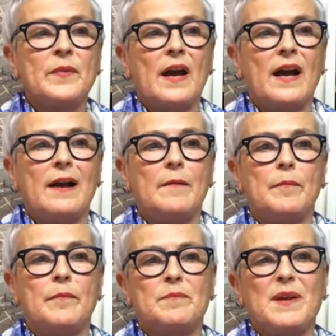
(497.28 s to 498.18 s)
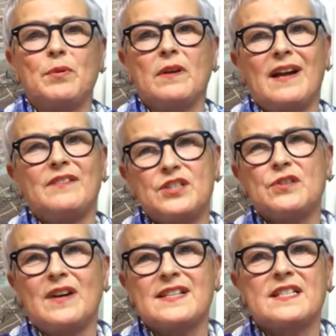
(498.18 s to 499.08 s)
I
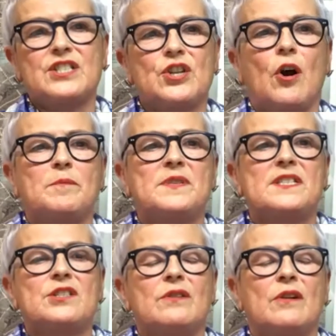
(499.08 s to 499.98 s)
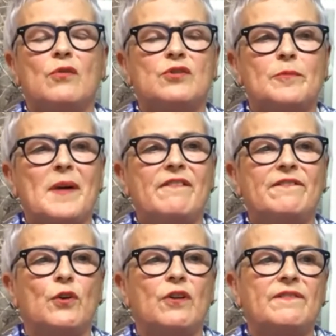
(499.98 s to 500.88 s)
do ask shops to order about
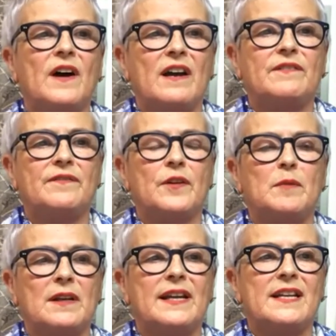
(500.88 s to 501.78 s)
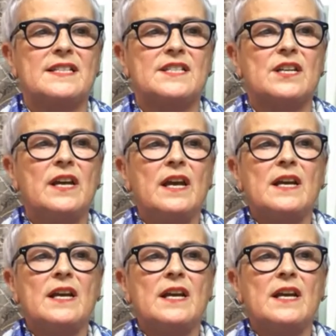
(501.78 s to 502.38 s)
4 or 5 of them at least.